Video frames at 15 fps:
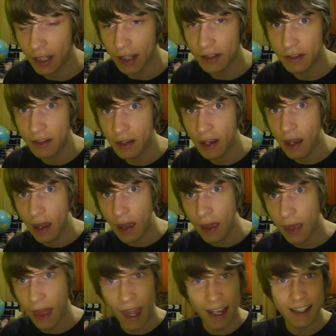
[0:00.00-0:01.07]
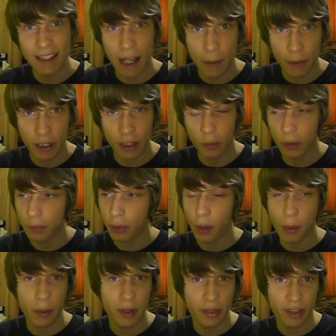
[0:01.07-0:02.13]
test, the examiner would
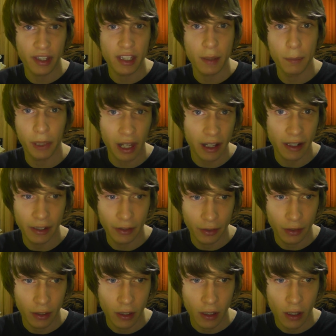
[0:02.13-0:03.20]
probably think you're blind.